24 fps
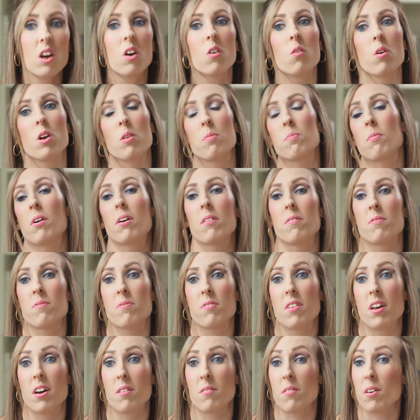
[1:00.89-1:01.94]
with
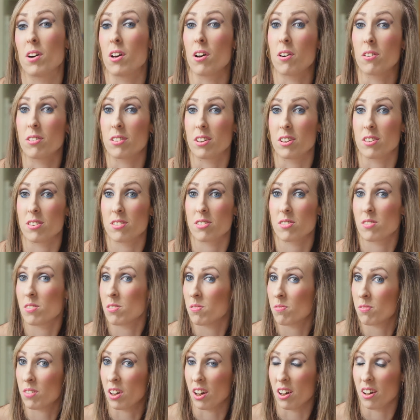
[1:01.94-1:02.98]
my oldest
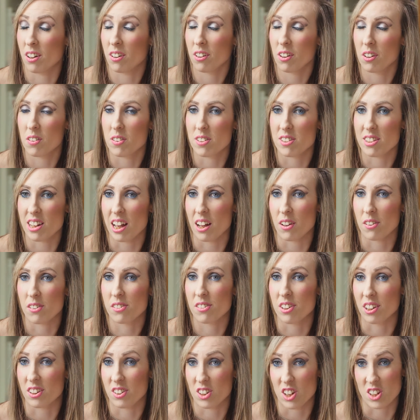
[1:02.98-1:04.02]
girl, who is now
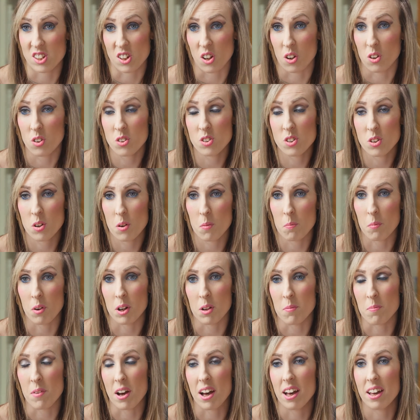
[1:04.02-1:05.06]
6 years old, Molly
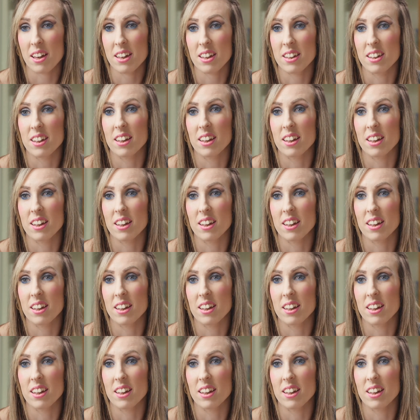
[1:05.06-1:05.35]
May.